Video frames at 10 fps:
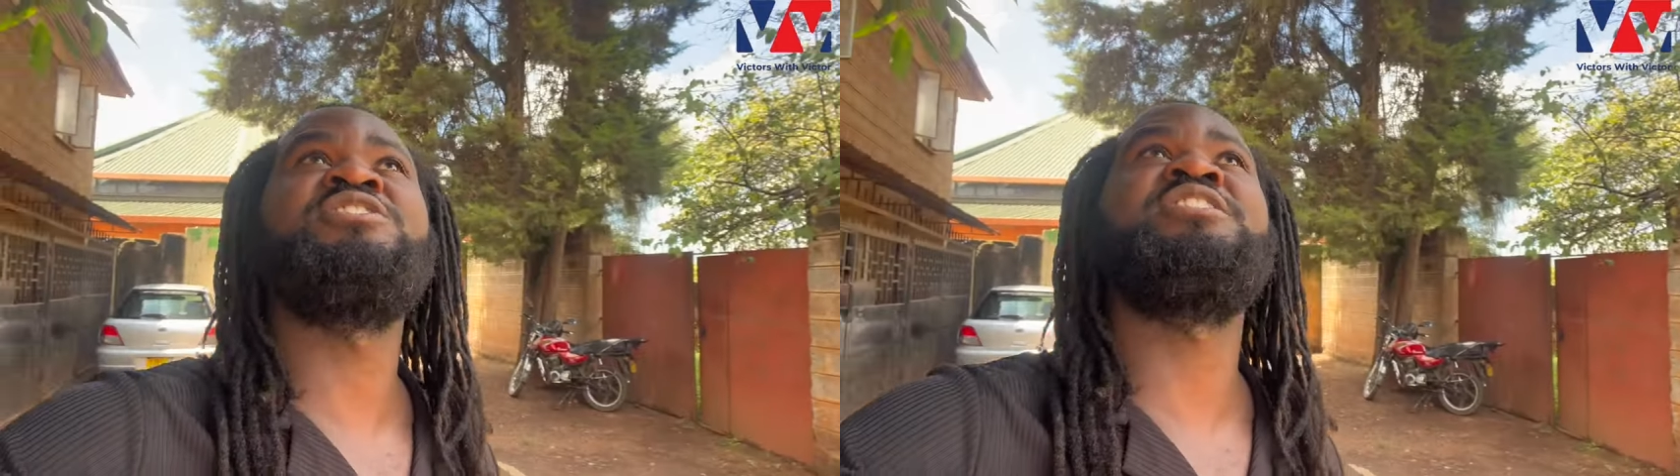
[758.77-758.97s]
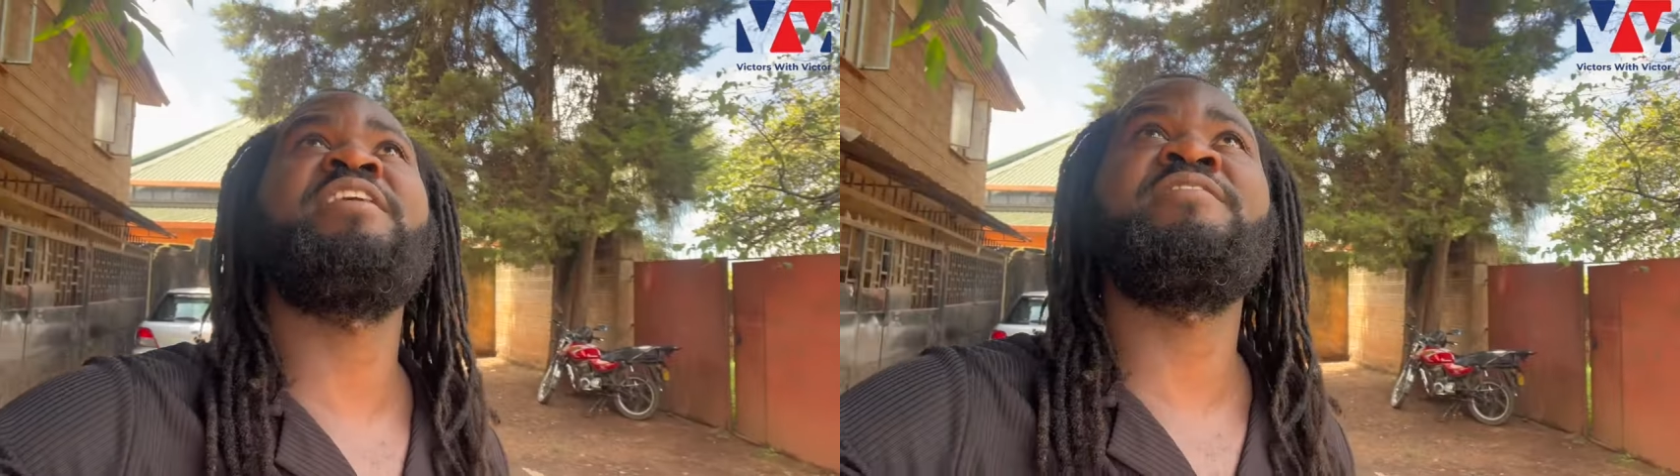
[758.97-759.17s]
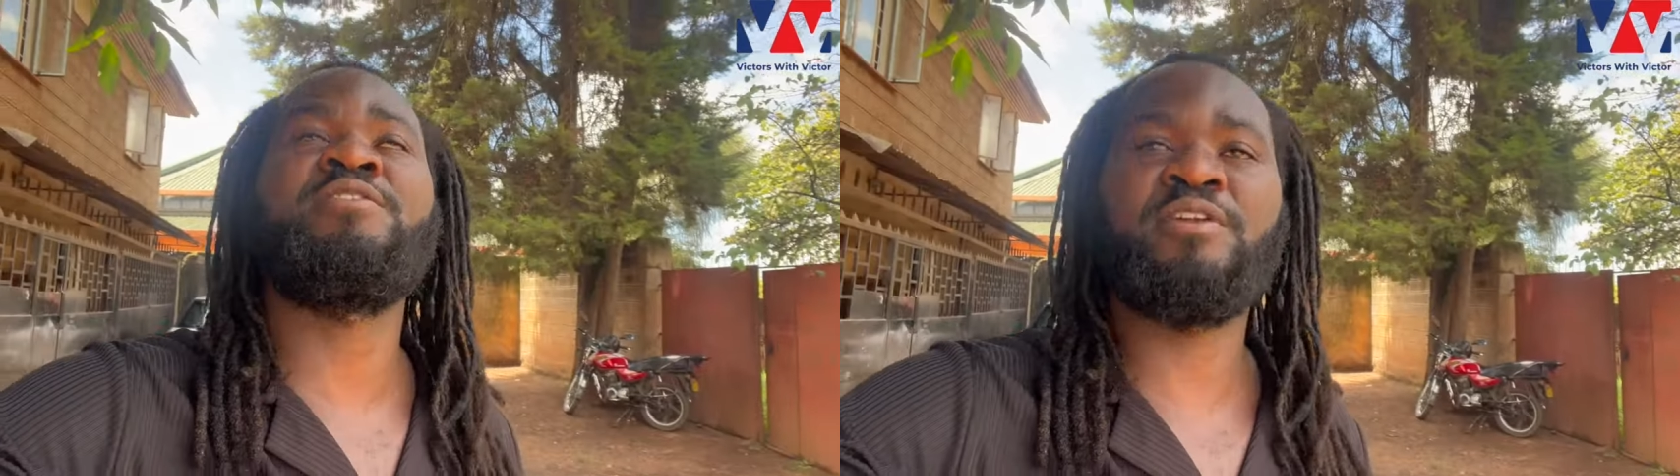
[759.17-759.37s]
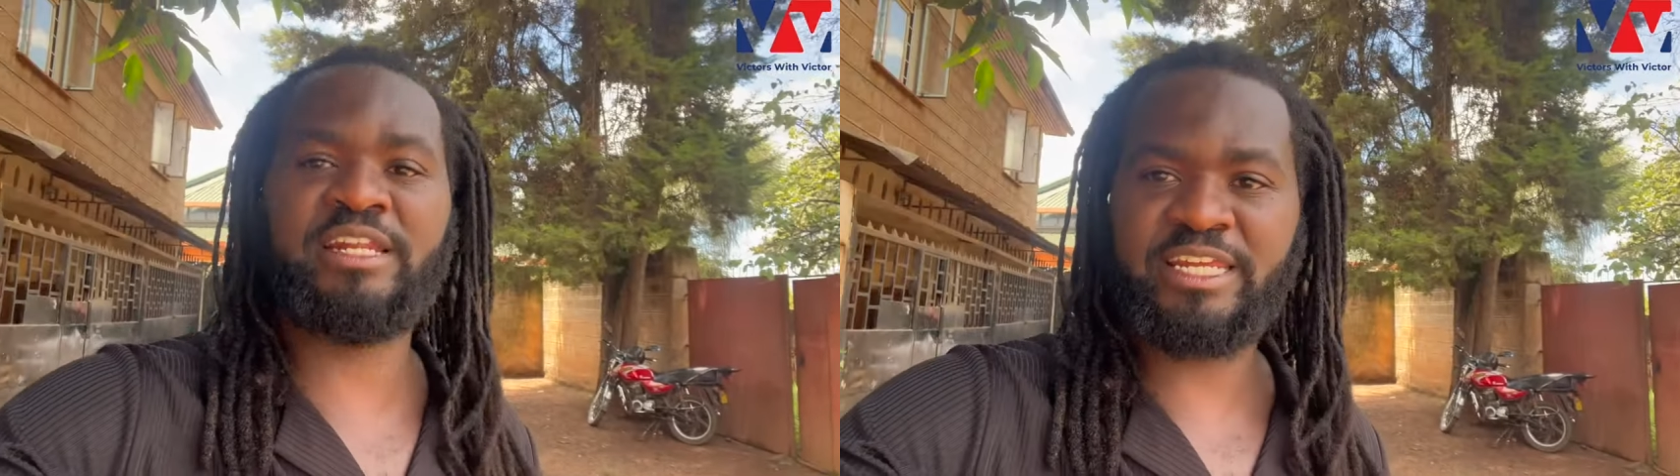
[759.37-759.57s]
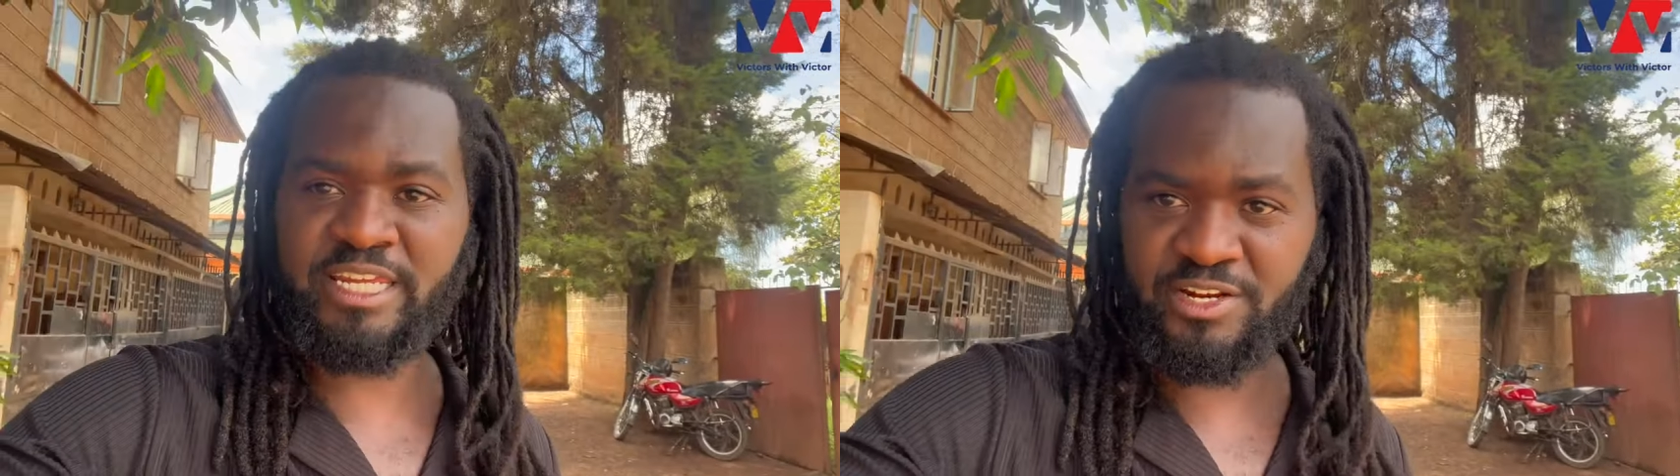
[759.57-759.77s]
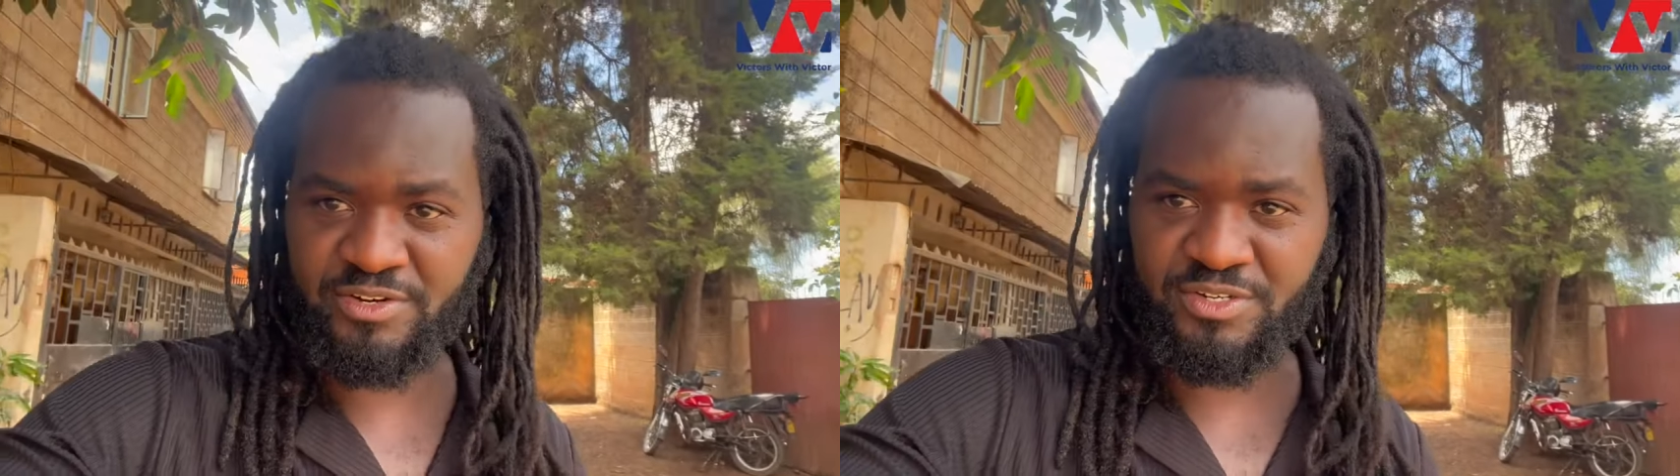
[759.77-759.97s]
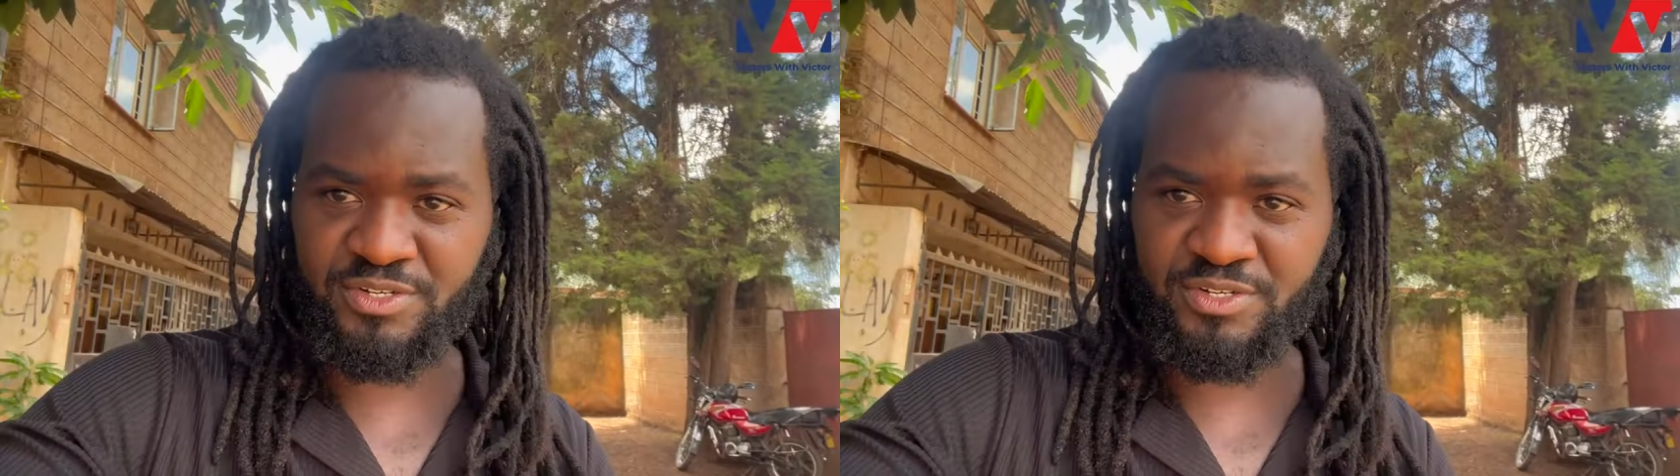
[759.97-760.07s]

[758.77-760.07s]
several years.